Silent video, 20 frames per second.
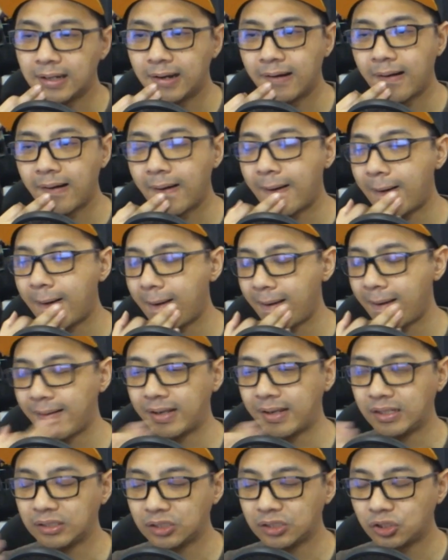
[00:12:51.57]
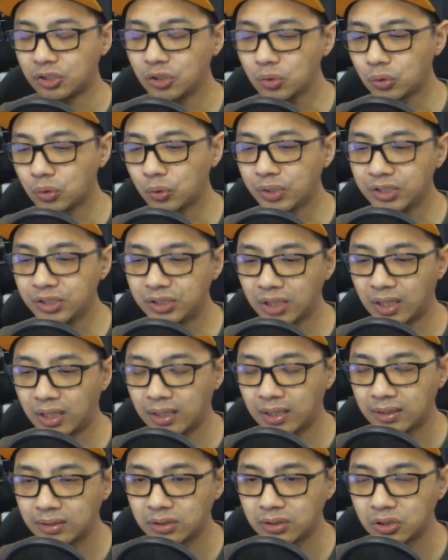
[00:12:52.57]
in the show, Tony
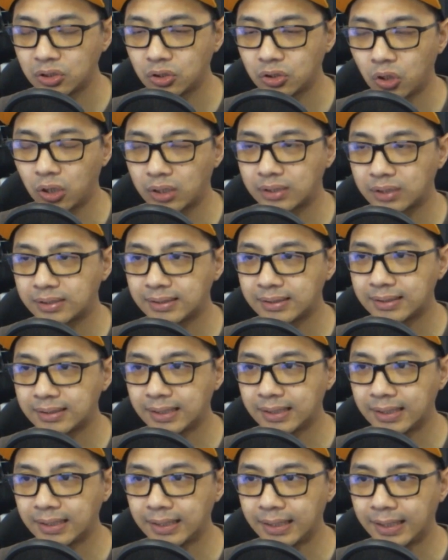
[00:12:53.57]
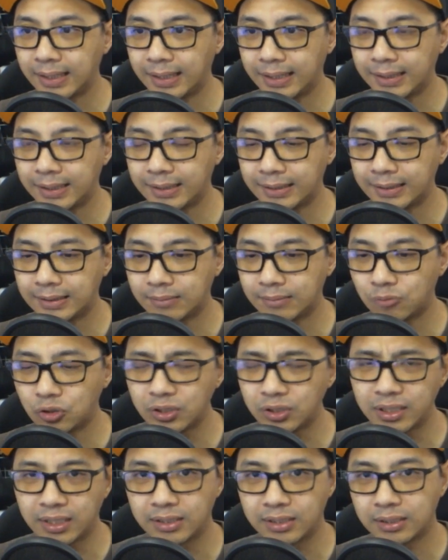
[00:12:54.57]
Jaa talks in
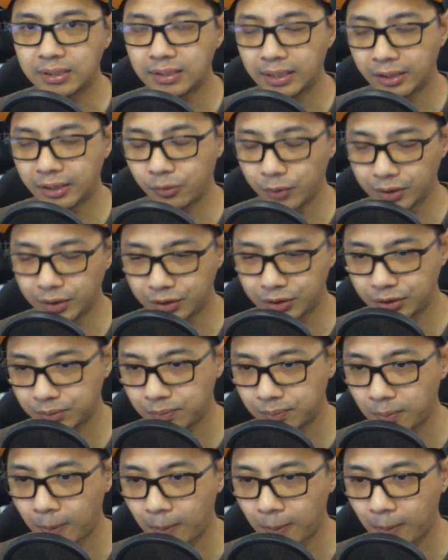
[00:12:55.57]
Monster Hunter language,